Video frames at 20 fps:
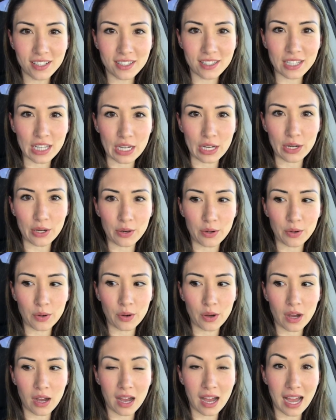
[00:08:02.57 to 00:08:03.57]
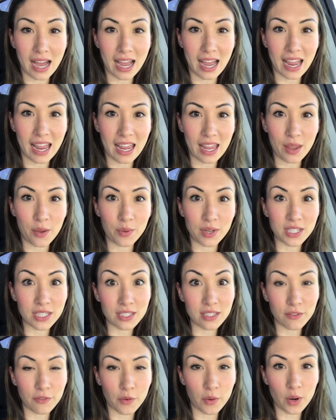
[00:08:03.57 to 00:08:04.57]
so I went to
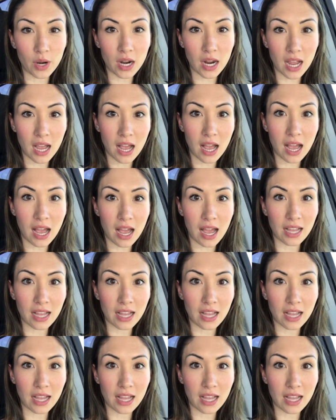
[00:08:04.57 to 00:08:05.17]
Sephora,